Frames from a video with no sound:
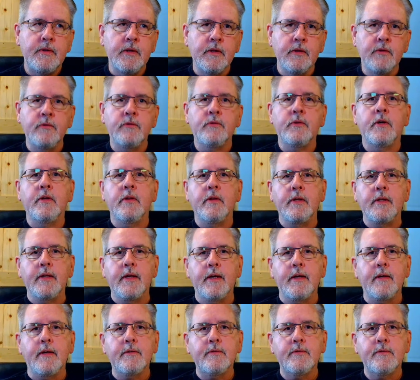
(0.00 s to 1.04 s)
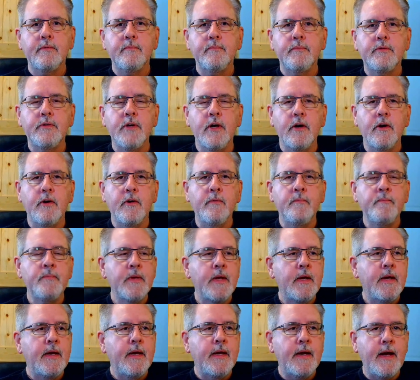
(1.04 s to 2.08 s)
lose all the links. So,
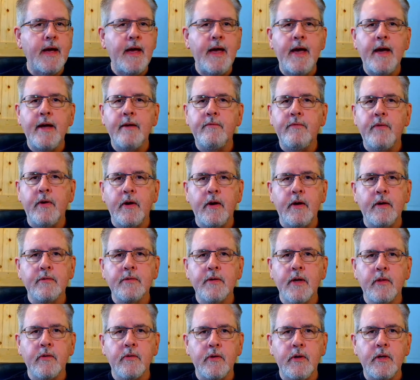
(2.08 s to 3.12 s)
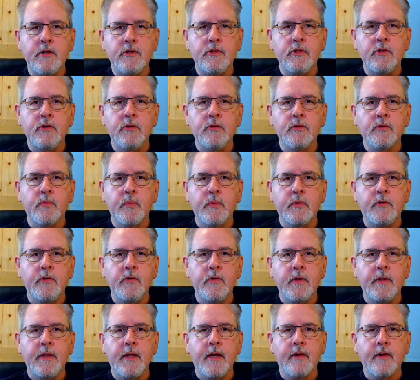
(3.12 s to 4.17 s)
and I had various other issues with
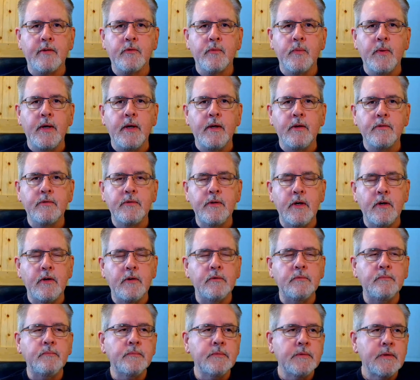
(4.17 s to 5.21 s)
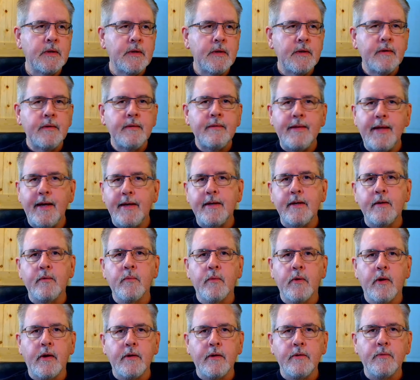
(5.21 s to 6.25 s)
doing that as well. So that didn't
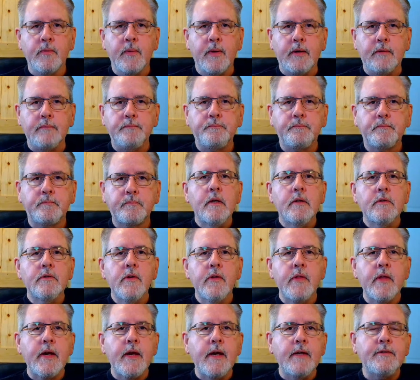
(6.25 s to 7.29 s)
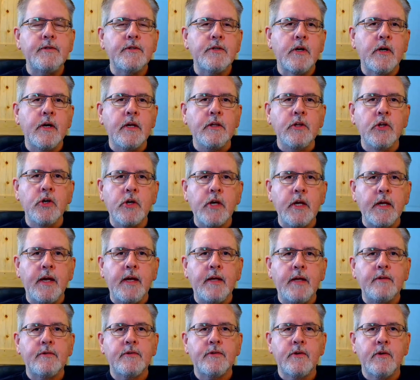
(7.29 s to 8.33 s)
work as well. So then I started looking
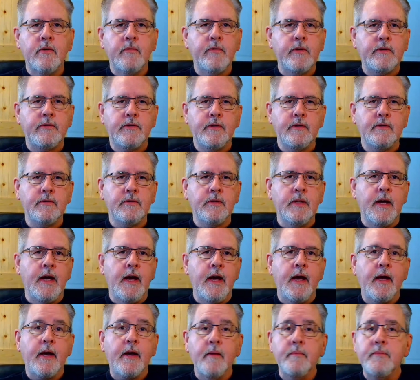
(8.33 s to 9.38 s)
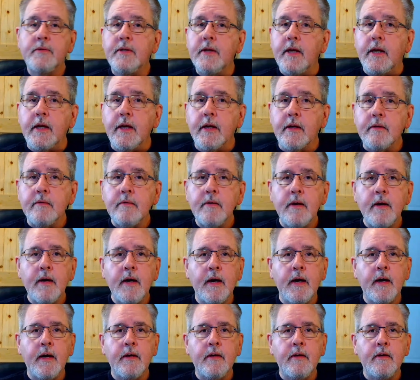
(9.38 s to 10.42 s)
at services like Obsidian.
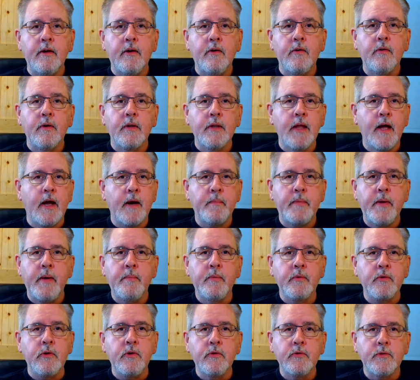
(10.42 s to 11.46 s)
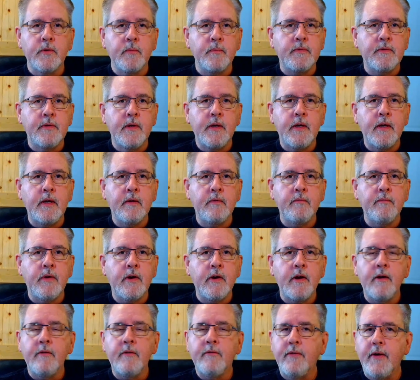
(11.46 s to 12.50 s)
A lot of people use Obsidian
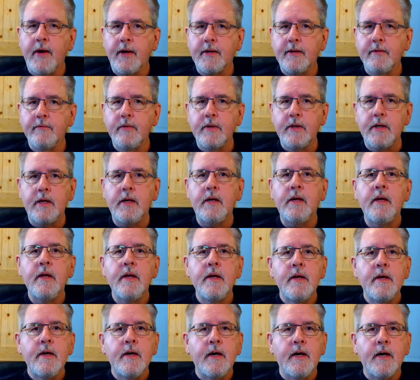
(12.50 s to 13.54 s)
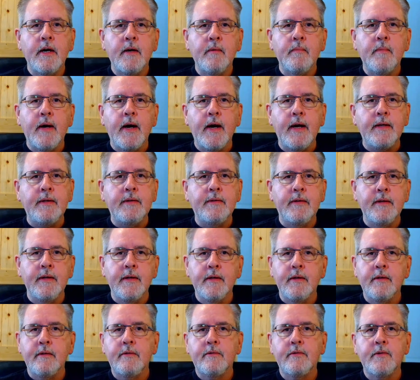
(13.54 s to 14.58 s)
very effectively. I
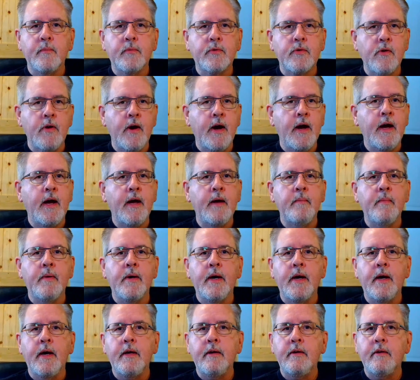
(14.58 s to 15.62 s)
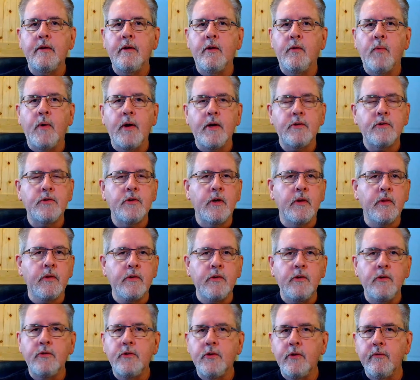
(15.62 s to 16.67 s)
did subscribe. I, watched all the
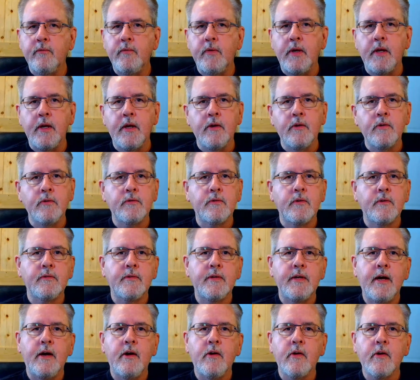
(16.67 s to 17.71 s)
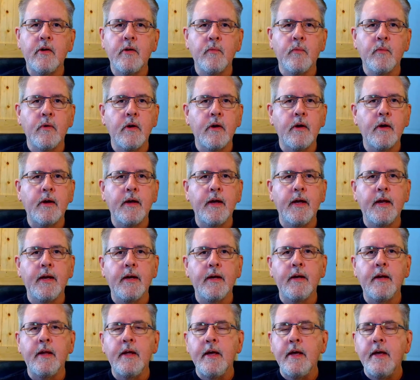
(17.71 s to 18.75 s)
YouTube videos to see how it could work,
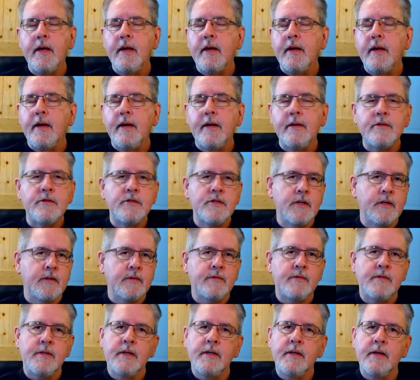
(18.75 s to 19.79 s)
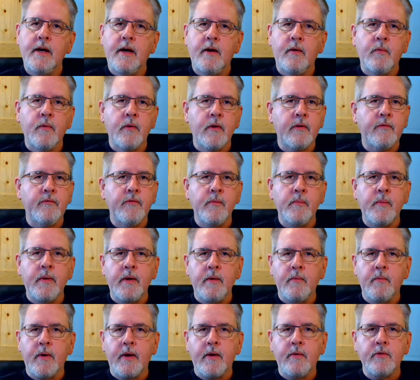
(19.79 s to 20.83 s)
and it just did not work for me
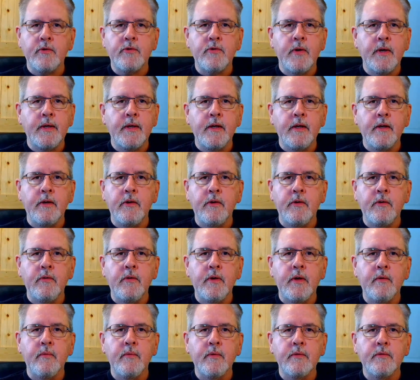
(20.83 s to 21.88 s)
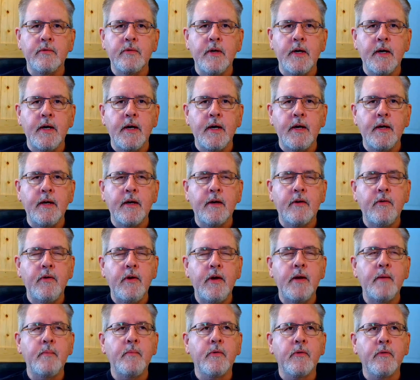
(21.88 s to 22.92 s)
and what I was trying to do. It
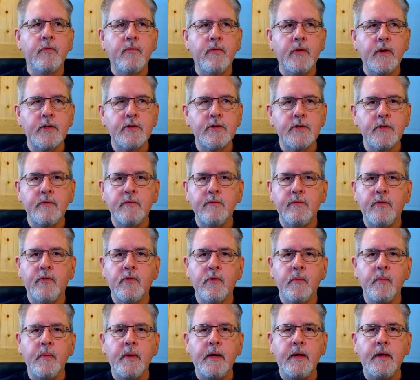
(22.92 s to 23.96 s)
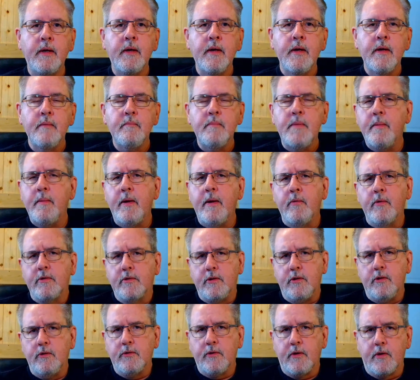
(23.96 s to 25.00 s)
created more friction for me. Maybe I
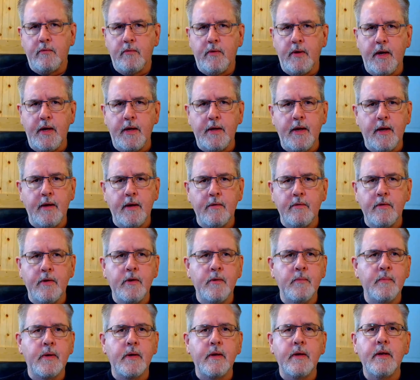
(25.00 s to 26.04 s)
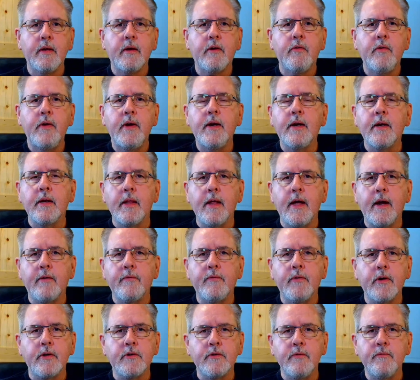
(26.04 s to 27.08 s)
wasn't using it right. I don't know, but it created a lot of
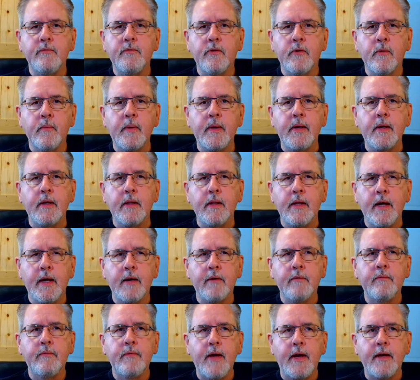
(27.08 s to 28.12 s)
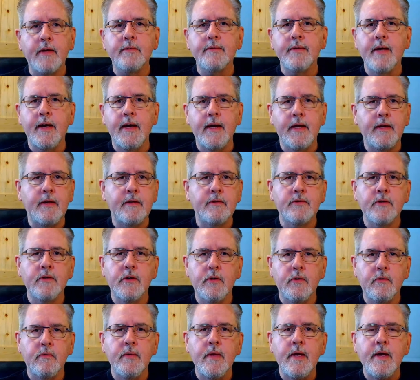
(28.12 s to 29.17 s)
friction for me and a lot of anxiety.
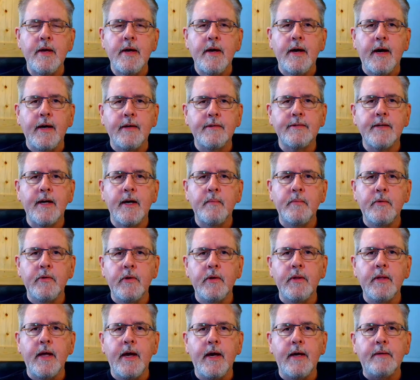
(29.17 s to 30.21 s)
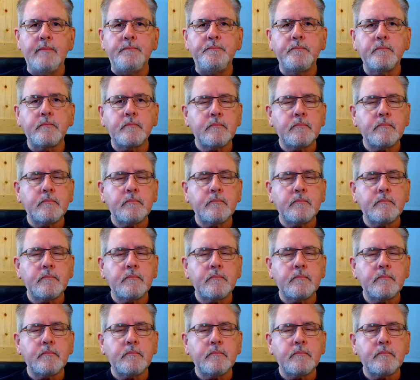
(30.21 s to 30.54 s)
So I stopped doing that.